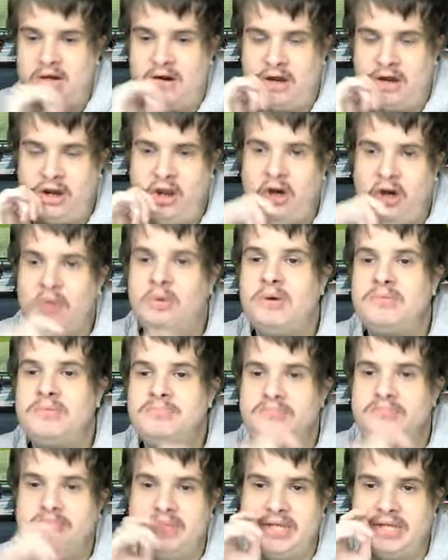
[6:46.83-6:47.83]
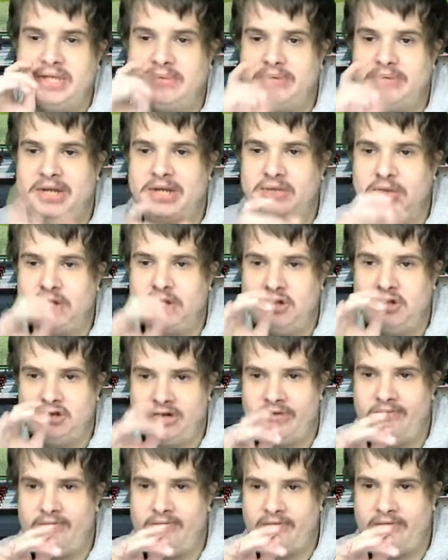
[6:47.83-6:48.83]
I know I've mispronounced
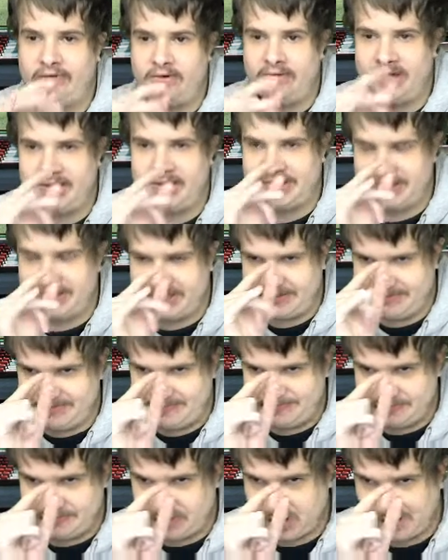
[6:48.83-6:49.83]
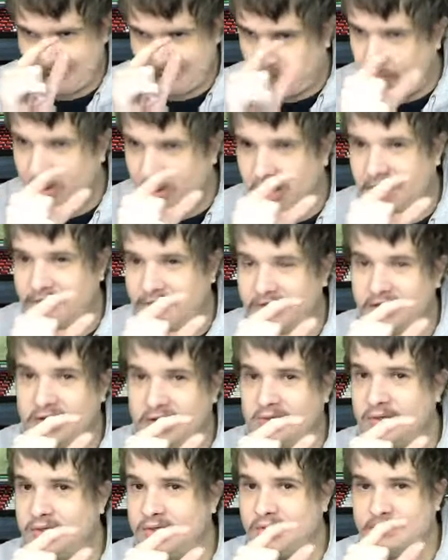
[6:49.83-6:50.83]
Nottingham Forest quite a
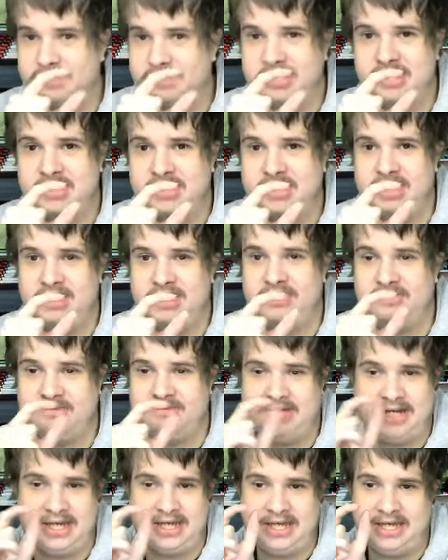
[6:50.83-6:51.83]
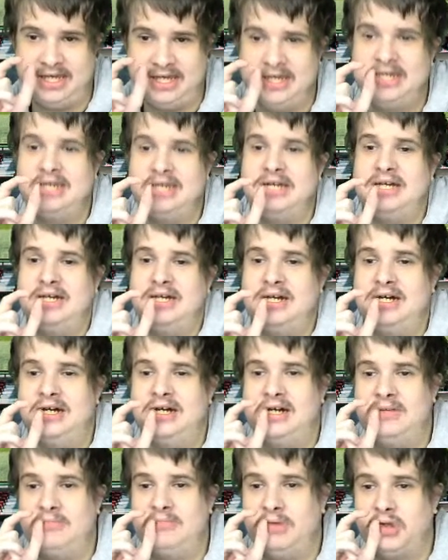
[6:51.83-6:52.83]
few times this season already.
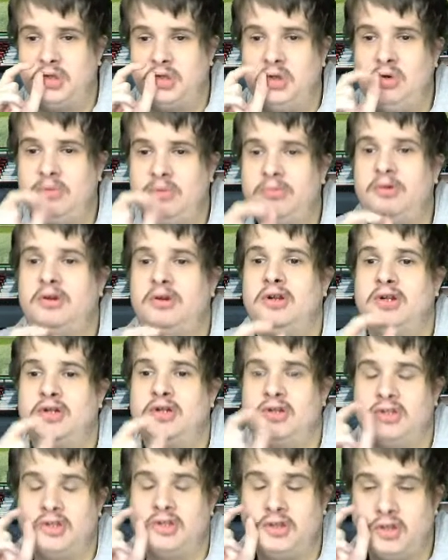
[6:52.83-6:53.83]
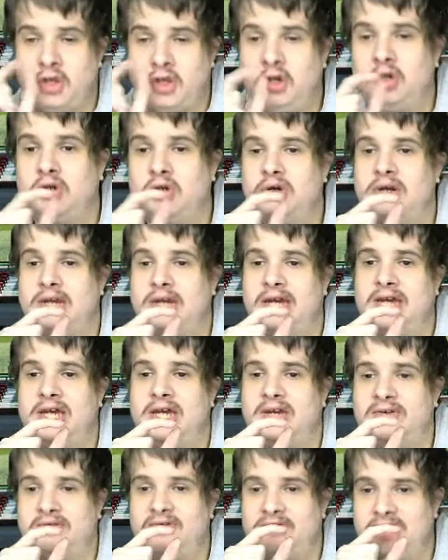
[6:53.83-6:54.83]
I do apologise, I do try and get
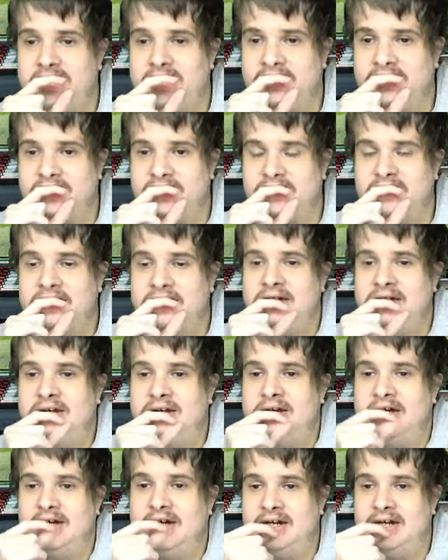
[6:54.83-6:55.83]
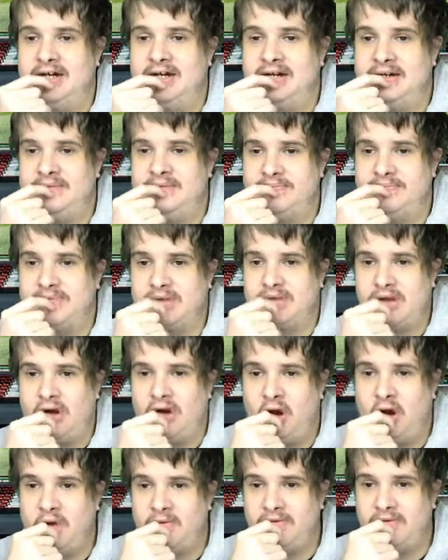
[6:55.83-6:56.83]
it correct.
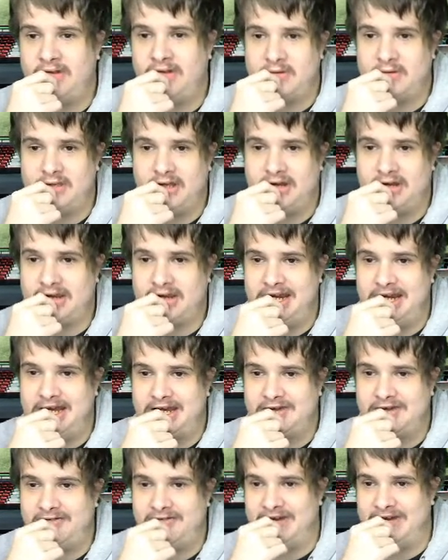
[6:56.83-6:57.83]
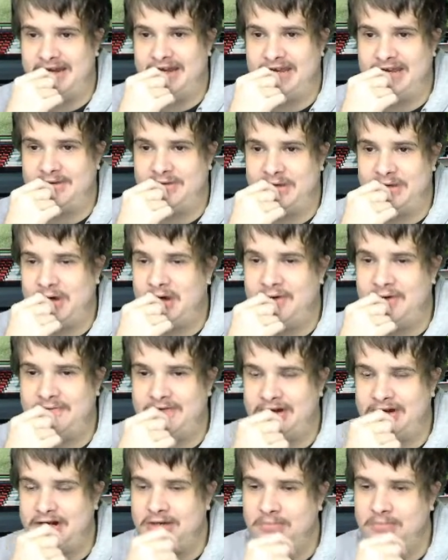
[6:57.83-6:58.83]
Hopefully I'll start getting it correct now, so
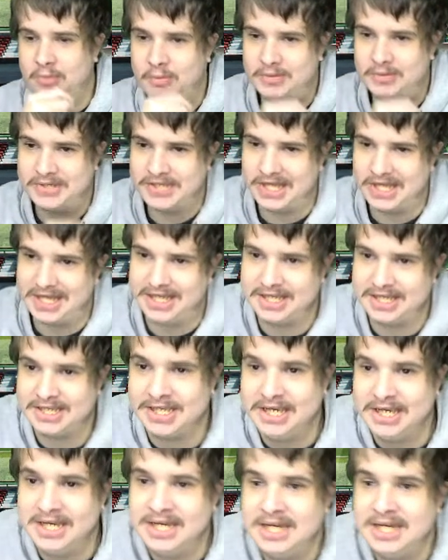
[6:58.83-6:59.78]
hopefully no more mistakes.